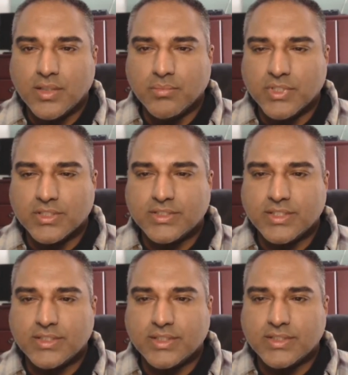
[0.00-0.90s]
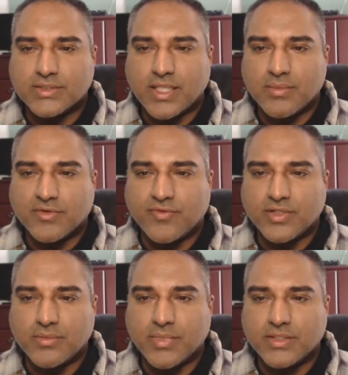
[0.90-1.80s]
militant Islamic
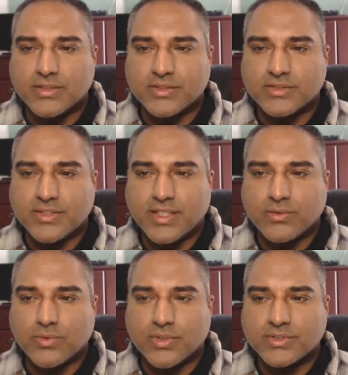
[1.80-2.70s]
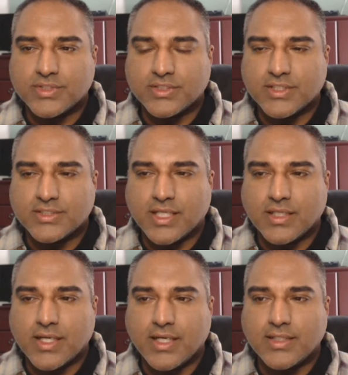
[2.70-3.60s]
fundamentalist networks such as
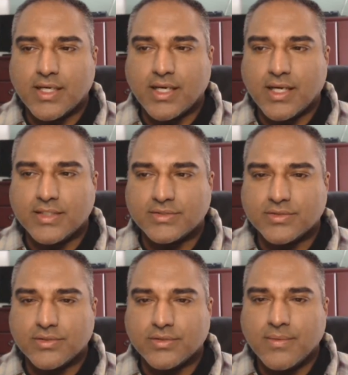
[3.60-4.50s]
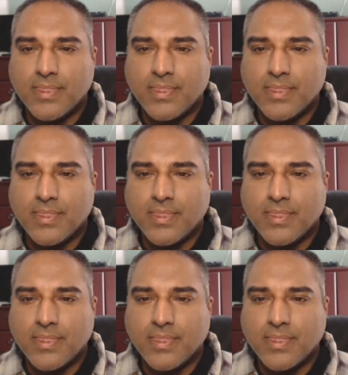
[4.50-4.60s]
Al-Qaeda, ISIL.